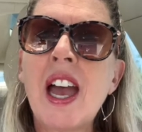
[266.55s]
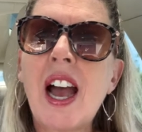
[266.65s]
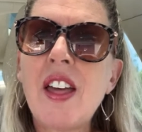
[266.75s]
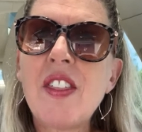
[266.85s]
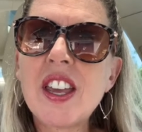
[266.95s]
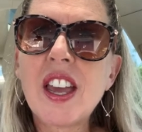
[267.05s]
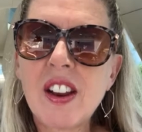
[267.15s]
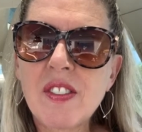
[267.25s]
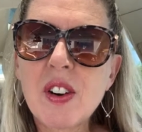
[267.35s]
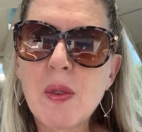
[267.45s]
I think
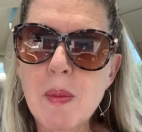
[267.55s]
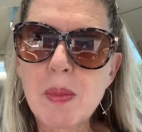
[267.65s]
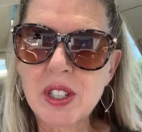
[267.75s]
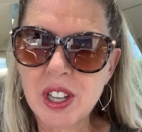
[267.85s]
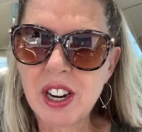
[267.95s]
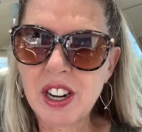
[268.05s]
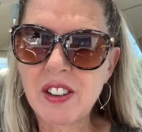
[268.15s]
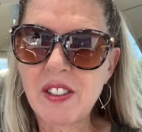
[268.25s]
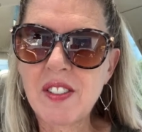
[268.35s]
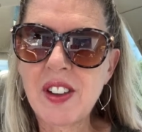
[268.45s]
every
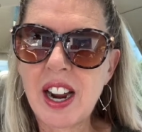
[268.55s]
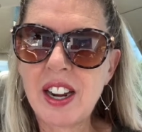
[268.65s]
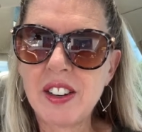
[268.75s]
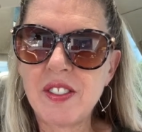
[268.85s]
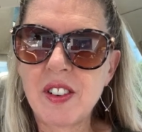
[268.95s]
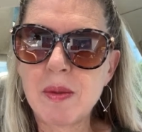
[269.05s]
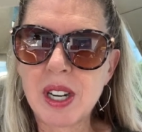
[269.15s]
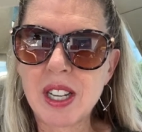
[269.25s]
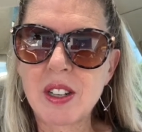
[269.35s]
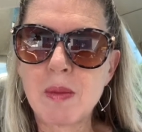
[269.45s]
representative I've had from
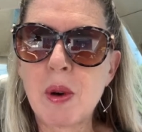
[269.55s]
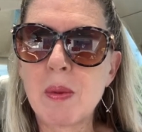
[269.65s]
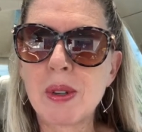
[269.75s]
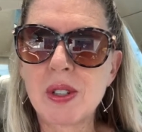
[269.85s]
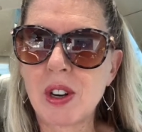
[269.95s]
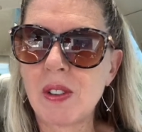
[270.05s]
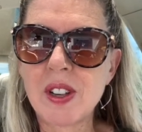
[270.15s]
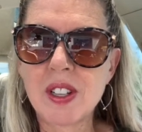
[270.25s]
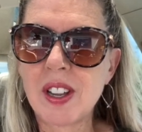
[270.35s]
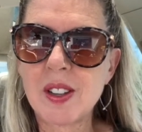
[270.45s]
Tesla Mobile
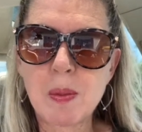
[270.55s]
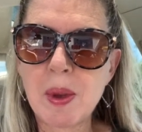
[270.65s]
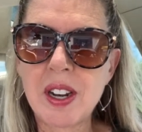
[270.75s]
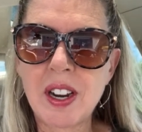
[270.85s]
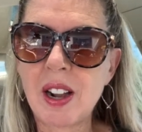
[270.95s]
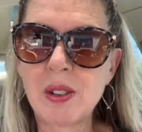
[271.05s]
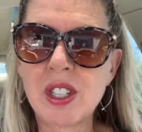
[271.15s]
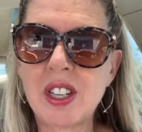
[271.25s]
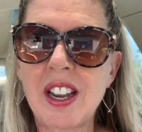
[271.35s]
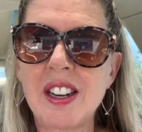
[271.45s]
Service has been
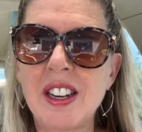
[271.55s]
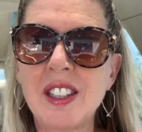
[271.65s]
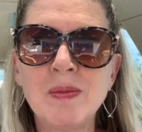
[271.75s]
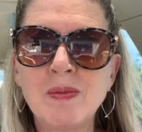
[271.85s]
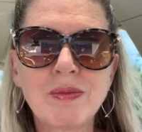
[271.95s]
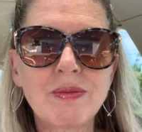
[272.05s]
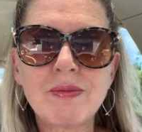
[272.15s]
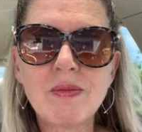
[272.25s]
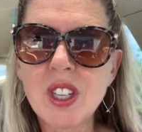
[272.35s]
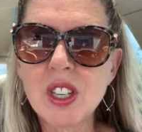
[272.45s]
outstanding,
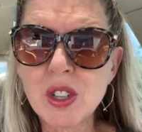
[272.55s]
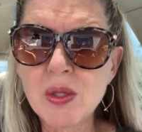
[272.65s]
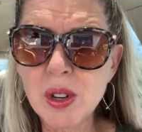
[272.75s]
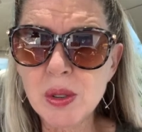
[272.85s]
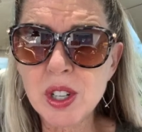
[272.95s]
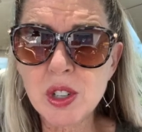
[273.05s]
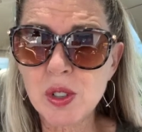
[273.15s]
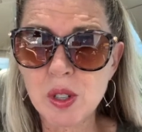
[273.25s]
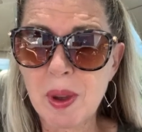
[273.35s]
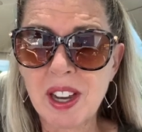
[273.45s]
so no
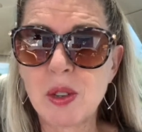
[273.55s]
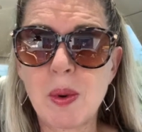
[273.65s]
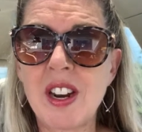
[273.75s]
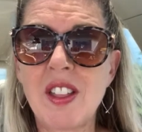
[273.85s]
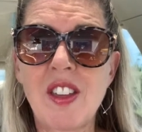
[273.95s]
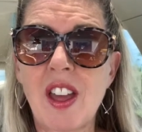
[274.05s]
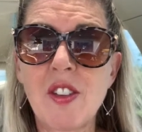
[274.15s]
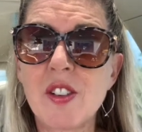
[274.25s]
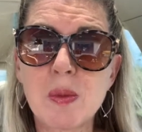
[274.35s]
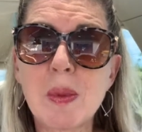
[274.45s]
disrespect to any of the
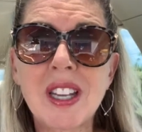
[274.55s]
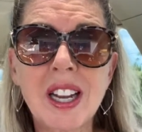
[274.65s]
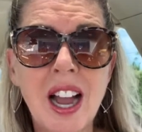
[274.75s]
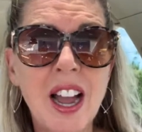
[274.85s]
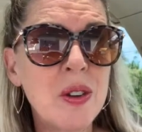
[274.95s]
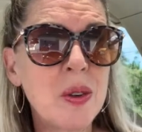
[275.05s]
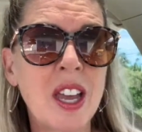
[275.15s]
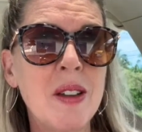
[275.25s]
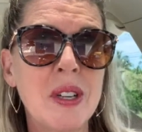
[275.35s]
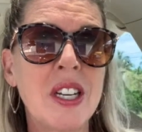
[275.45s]
others, but the guy who
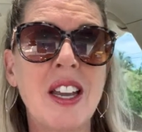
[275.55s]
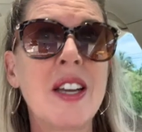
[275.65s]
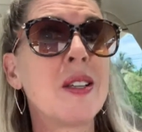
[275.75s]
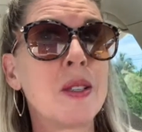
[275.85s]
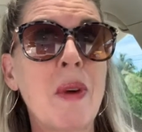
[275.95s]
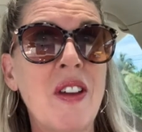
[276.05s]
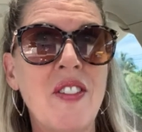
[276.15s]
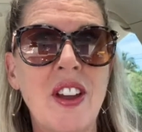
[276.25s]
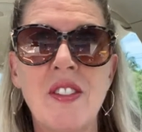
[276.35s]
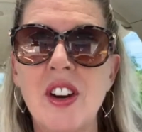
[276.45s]
came today is my
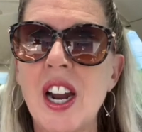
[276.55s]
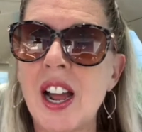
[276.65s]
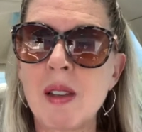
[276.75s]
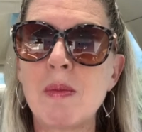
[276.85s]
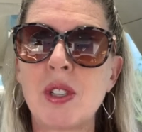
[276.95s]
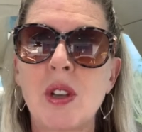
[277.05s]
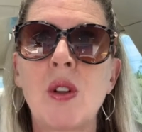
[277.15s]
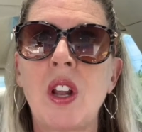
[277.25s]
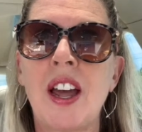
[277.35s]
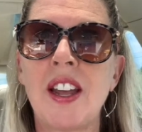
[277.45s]
favorite. I am so
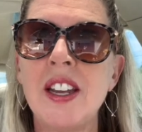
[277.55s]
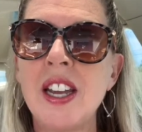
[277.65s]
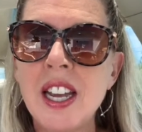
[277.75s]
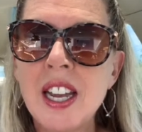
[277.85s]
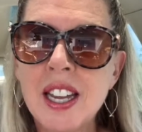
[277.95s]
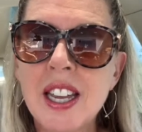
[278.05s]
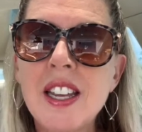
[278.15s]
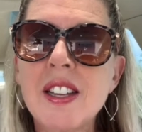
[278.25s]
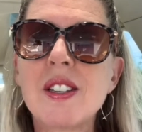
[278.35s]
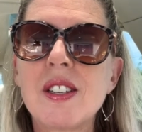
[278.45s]
glad
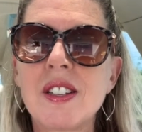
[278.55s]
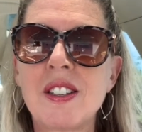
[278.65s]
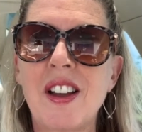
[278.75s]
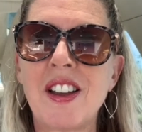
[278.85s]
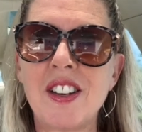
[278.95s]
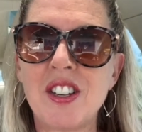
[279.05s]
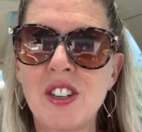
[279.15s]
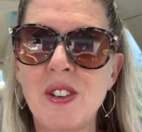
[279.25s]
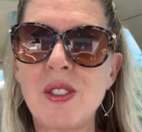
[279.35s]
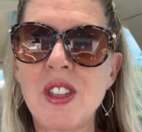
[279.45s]
he is assigned
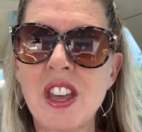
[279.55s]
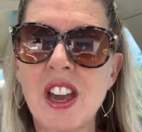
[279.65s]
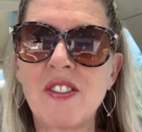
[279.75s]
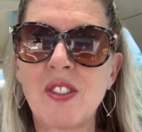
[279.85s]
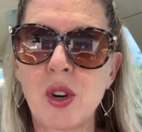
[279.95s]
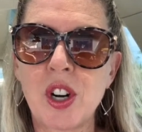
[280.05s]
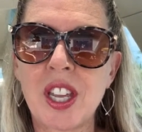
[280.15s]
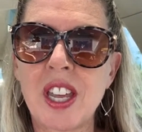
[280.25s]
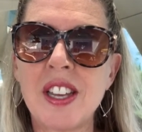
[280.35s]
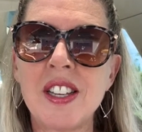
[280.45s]
to the Florida
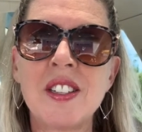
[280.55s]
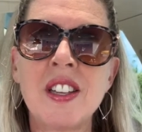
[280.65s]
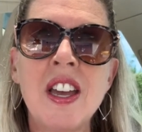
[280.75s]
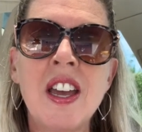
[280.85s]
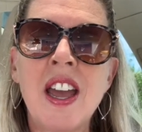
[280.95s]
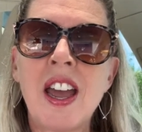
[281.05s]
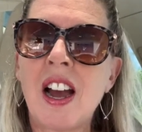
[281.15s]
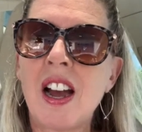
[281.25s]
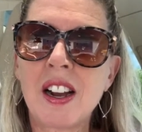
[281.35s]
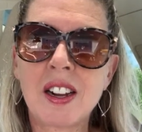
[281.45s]
Keys,
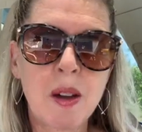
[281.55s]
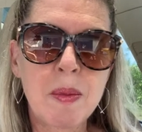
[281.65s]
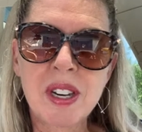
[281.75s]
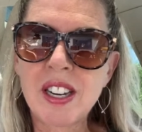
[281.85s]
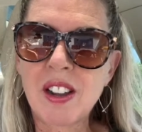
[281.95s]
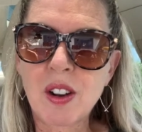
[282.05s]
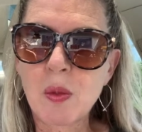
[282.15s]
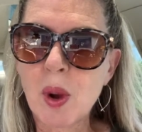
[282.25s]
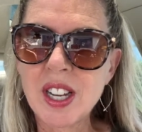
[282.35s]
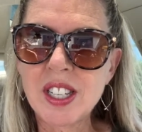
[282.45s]
coming down on
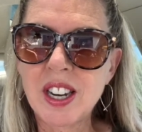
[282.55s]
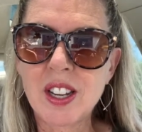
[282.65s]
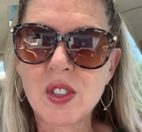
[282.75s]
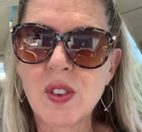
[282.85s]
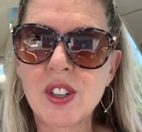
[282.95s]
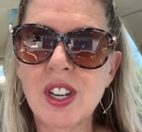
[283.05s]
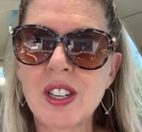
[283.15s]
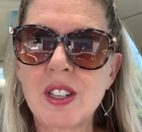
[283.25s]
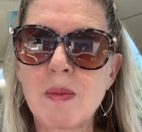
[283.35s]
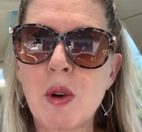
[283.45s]
Wednesdays for
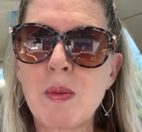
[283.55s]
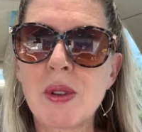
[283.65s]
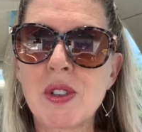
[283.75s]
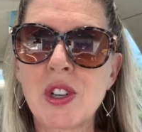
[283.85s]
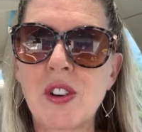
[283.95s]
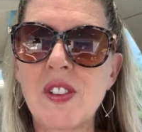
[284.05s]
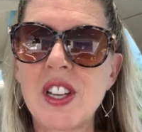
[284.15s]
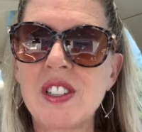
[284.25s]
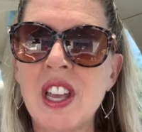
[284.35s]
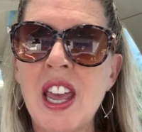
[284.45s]
Tesla Mobile
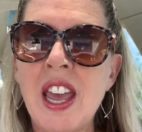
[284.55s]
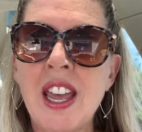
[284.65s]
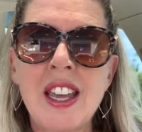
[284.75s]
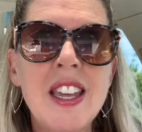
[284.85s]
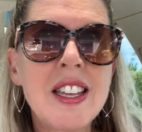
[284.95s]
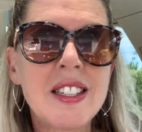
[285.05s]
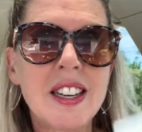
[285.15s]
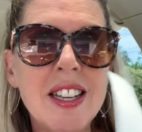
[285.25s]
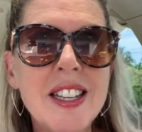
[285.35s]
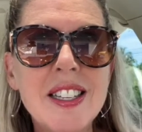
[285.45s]
Service. He
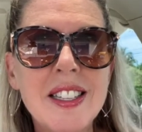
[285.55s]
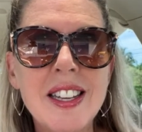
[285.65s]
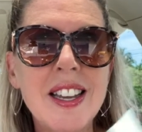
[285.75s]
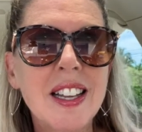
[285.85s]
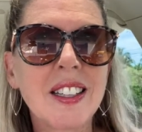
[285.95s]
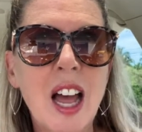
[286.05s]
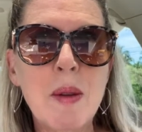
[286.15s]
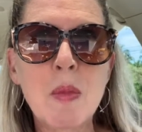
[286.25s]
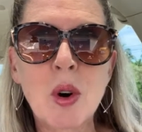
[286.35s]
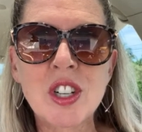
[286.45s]
said he's seeing a
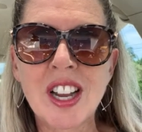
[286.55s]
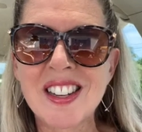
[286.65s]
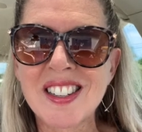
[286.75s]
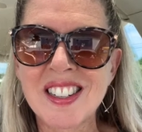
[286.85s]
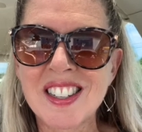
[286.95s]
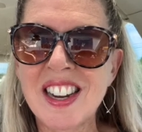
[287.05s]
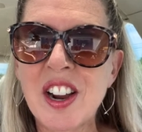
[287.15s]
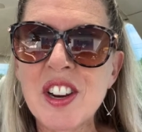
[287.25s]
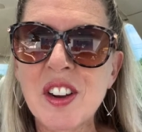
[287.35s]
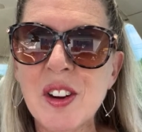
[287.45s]
lot more Teslas
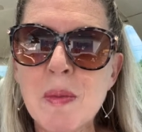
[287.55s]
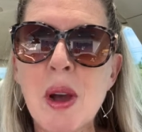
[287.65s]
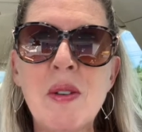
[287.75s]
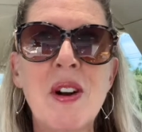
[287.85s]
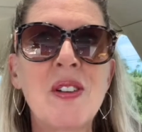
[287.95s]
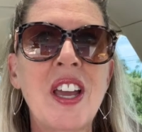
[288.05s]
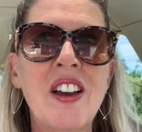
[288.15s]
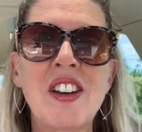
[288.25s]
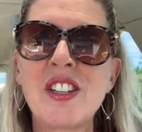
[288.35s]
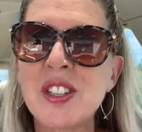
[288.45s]
down here in Monroe
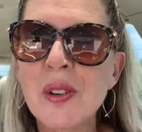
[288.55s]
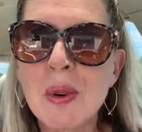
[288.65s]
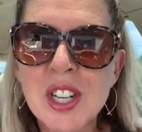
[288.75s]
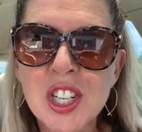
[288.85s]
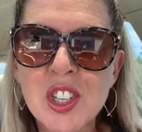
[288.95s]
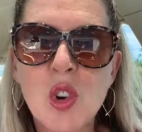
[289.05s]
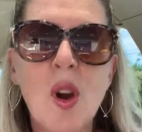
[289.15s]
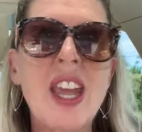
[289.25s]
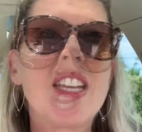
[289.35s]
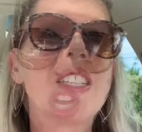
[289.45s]
County too, which is
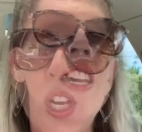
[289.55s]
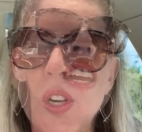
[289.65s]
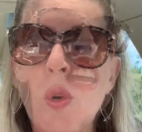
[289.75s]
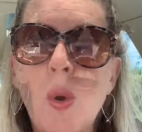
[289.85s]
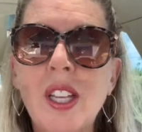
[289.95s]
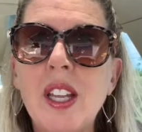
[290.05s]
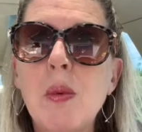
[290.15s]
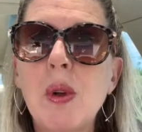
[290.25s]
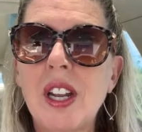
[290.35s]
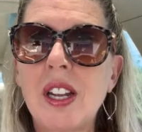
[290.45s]
great. Quickly,
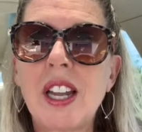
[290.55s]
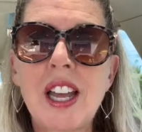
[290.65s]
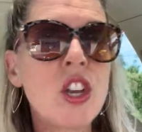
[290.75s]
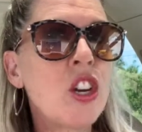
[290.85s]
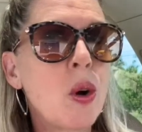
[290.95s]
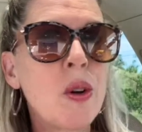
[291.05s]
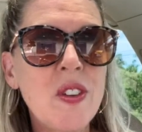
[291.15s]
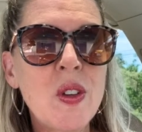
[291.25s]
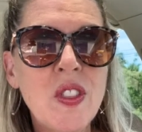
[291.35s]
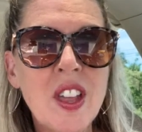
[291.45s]
we'll let you know a
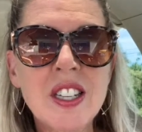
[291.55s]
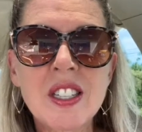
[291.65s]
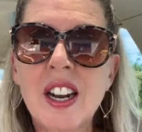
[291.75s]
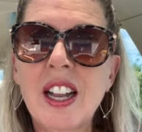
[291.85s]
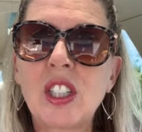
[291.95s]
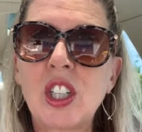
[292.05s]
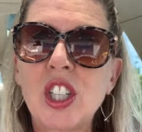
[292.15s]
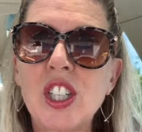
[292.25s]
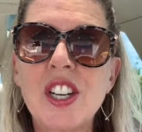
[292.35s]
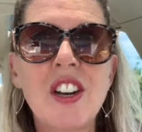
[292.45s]
few things that I
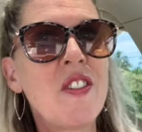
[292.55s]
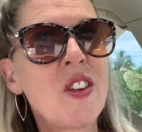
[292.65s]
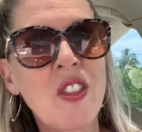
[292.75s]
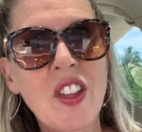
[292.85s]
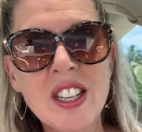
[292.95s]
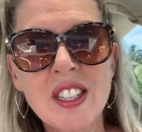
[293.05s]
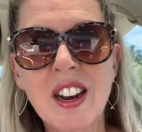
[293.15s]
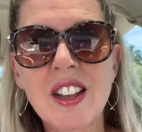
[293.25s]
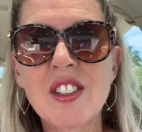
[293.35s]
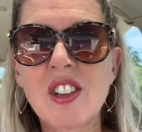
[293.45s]
learned and a few things that
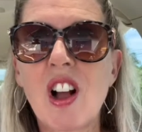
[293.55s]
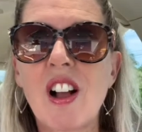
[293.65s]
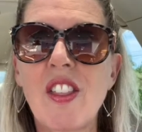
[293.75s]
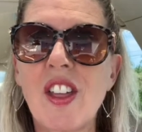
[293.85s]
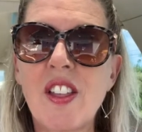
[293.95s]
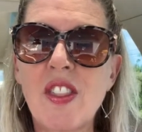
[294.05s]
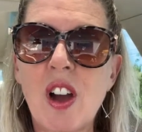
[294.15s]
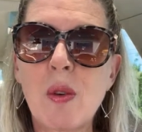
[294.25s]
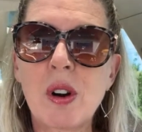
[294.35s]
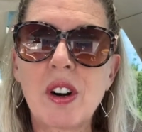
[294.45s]
I saw that I
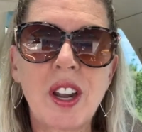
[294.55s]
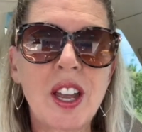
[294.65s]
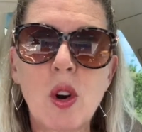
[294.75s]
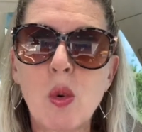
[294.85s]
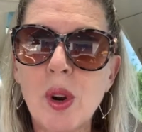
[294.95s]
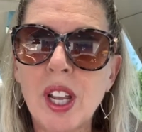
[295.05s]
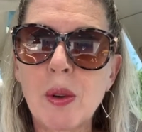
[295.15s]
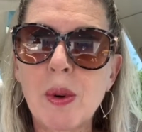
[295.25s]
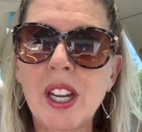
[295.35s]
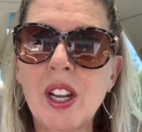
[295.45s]
thought were like really,
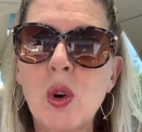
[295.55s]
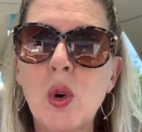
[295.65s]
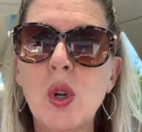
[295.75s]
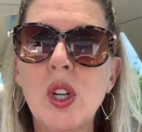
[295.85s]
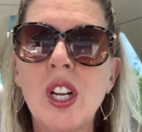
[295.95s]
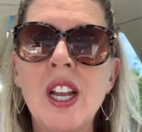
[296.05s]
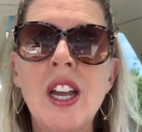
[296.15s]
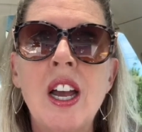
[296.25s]
really cool.